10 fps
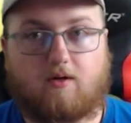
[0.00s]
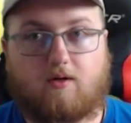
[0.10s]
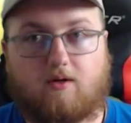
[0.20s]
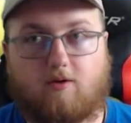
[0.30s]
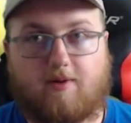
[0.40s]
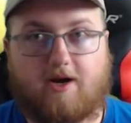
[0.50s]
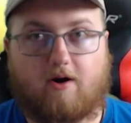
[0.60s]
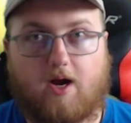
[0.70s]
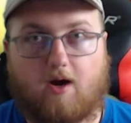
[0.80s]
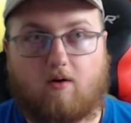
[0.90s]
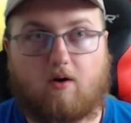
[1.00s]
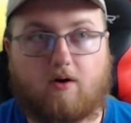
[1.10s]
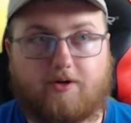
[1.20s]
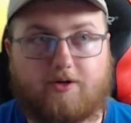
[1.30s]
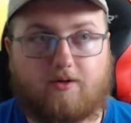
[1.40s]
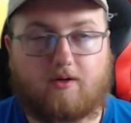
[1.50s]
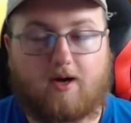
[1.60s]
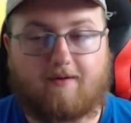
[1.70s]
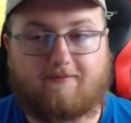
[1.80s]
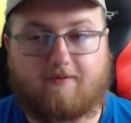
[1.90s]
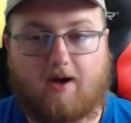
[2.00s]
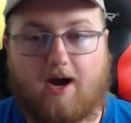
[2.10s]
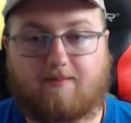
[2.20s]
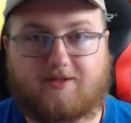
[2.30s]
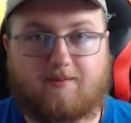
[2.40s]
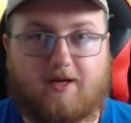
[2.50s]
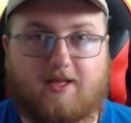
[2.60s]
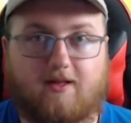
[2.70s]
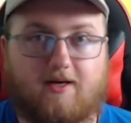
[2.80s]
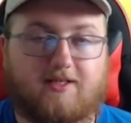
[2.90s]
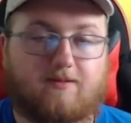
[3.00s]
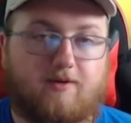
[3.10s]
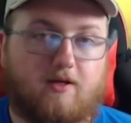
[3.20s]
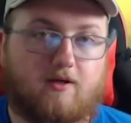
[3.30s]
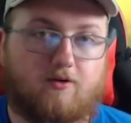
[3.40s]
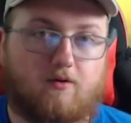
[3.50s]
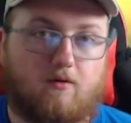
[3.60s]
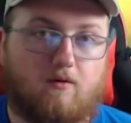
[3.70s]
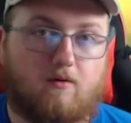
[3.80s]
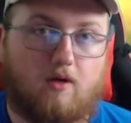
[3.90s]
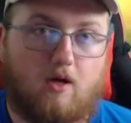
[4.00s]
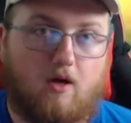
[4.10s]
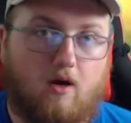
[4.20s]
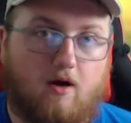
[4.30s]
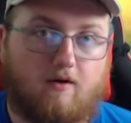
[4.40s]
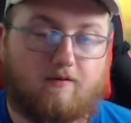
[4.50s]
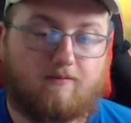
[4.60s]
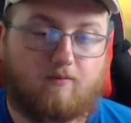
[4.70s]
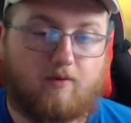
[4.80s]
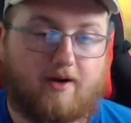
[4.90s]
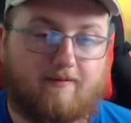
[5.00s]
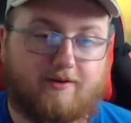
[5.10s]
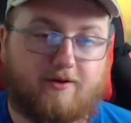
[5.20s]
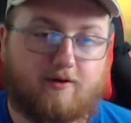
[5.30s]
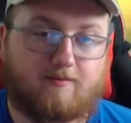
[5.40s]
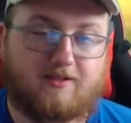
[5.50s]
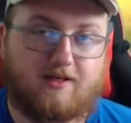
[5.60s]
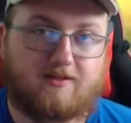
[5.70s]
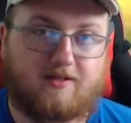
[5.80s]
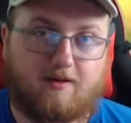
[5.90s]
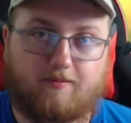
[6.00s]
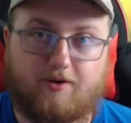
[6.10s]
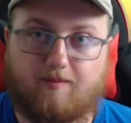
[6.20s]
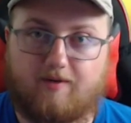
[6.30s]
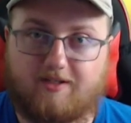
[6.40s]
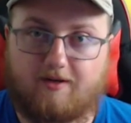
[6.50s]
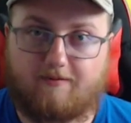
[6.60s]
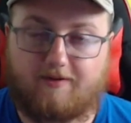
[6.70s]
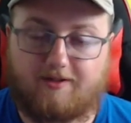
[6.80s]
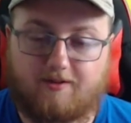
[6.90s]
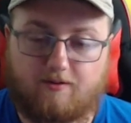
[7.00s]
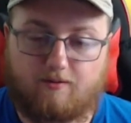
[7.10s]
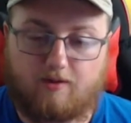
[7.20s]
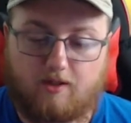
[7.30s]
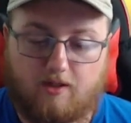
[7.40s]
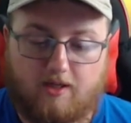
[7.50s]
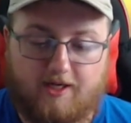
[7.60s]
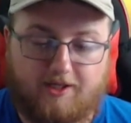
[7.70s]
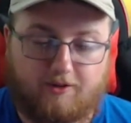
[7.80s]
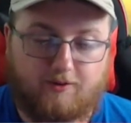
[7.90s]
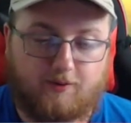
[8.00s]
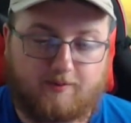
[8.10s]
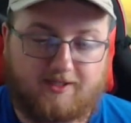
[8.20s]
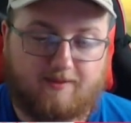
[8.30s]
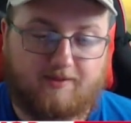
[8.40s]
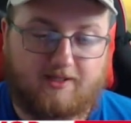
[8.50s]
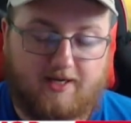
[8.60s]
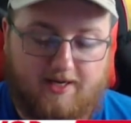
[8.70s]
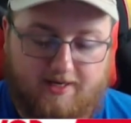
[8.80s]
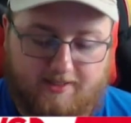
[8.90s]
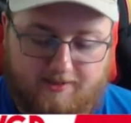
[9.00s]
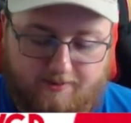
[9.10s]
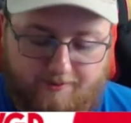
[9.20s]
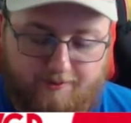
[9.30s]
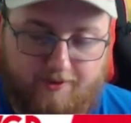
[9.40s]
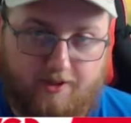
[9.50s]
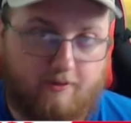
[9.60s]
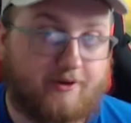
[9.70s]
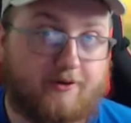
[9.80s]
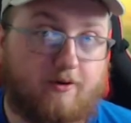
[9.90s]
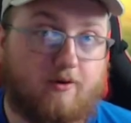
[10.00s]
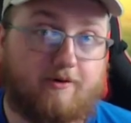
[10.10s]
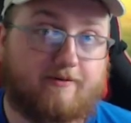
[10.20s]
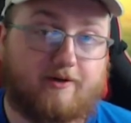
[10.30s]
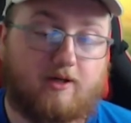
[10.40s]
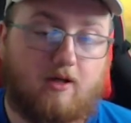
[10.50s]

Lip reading: no matter how hard I'm somebody that likes to be in control of whatever circumstance that I'm putting myself into, and YouTube is something that has literally no control over it.